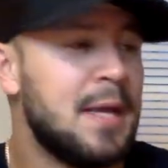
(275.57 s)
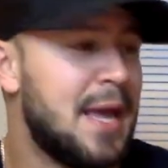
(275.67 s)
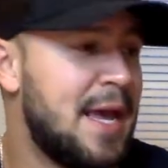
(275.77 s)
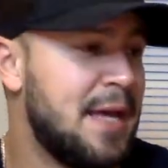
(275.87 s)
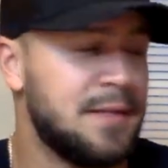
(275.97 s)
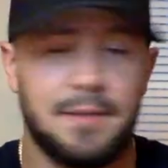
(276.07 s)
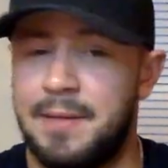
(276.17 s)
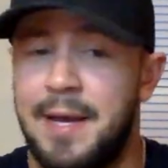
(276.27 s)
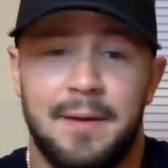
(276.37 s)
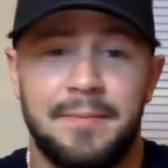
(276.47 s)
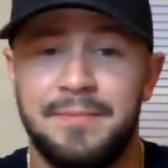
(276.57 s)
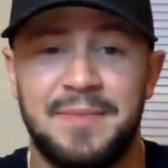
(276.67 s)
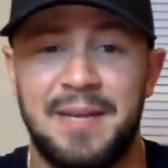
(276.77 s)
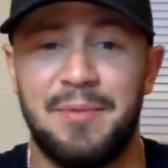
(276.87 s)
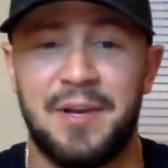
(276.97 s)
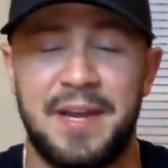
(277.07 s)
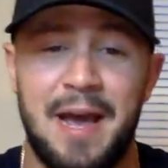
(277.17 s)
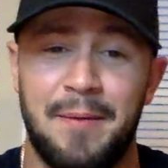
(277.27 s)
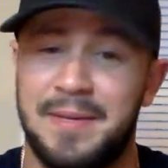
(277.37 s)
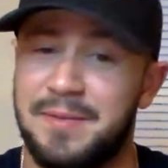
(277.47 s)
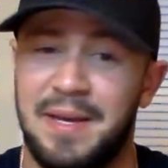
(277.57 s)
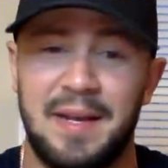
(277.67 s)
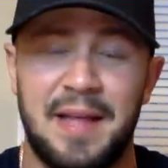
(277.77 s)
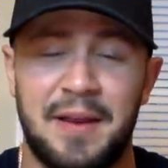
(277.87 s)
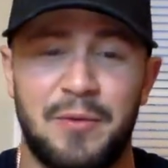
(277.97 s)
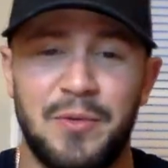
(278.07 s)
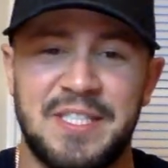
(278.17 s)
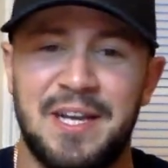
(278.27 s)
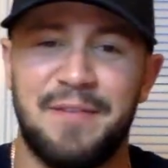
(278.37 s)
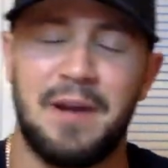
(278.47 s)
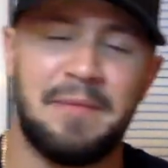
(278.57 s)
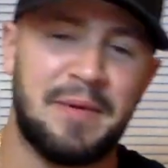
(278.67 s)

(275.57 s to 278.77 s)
And yeah, keep looking out, because we got a lot of cool stuff coming.